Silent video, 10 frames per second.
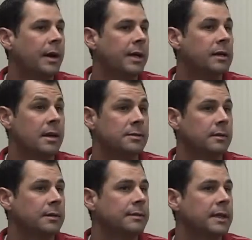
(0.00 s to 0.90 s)
by a cost
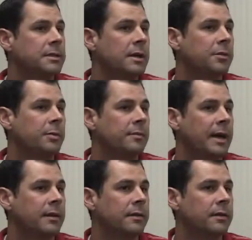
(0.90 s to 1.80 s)
of living adjustment
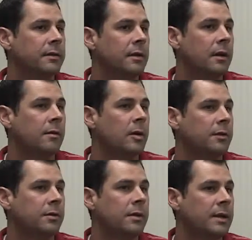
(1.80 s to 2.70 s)
factor,
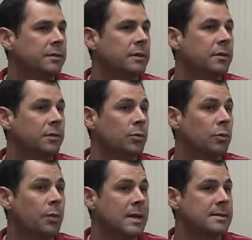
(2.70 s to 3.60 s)
also known as the
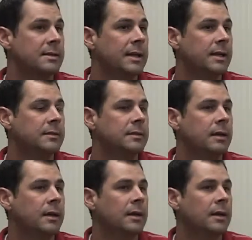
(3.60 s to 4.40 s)
consumer price index.